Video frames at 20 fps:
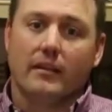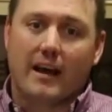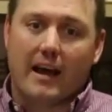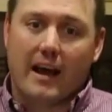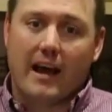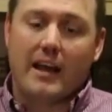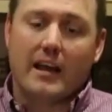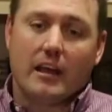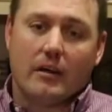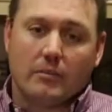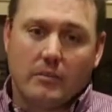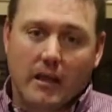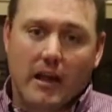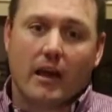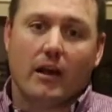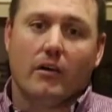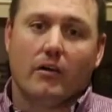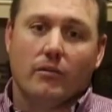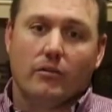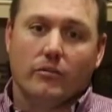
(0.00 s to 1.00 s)
I am
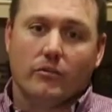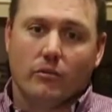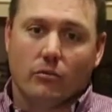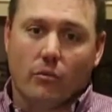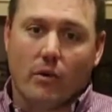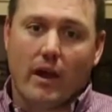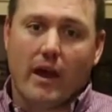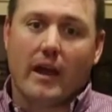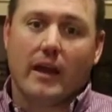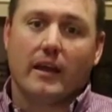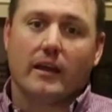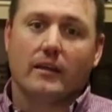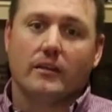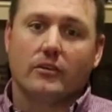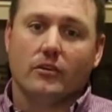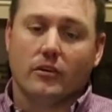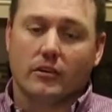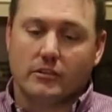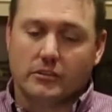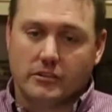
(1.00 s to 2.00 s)
now the way
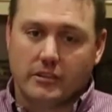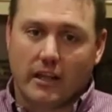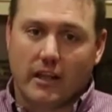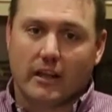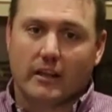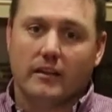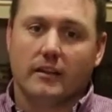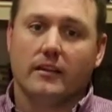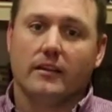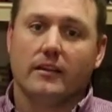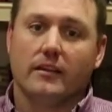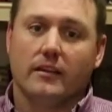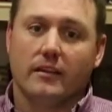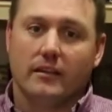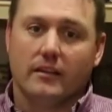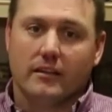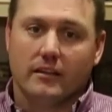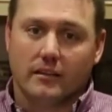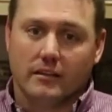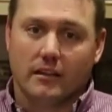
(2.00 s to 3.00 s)
to understand
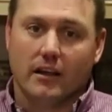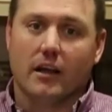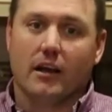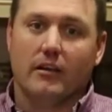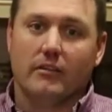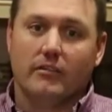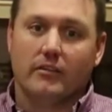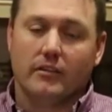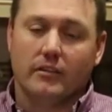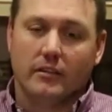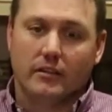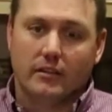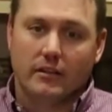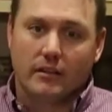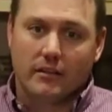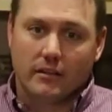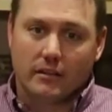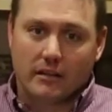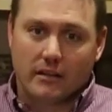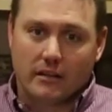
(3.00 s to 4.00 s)
love,
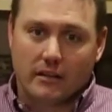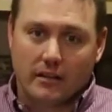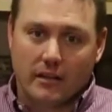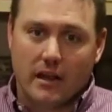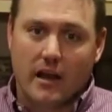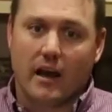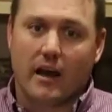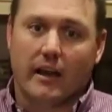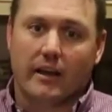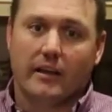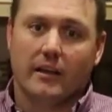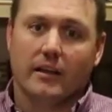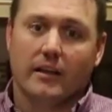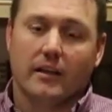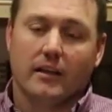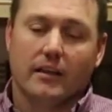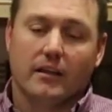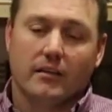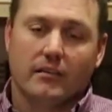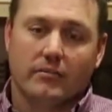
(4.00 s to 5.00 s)
God,
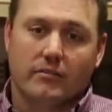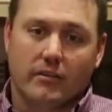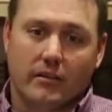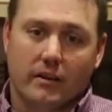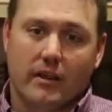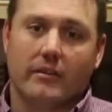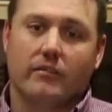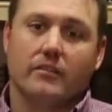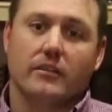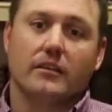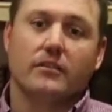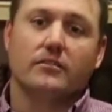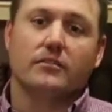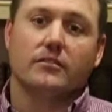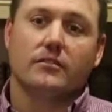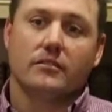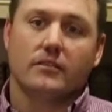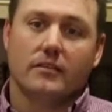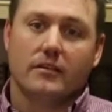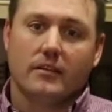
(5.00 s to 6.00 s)

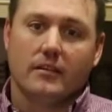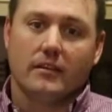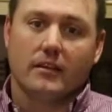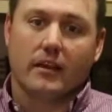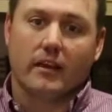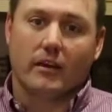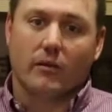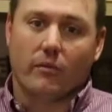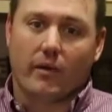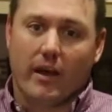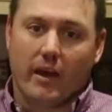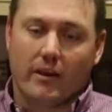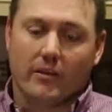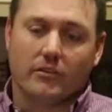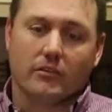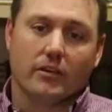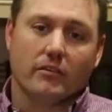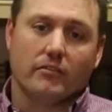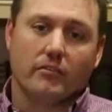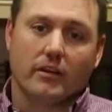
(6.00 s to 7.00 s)
forgiveness, and a way out of
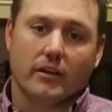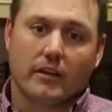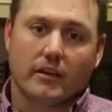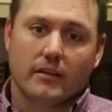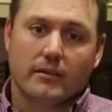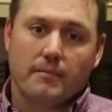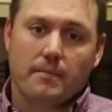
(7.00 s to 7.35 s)
suffering.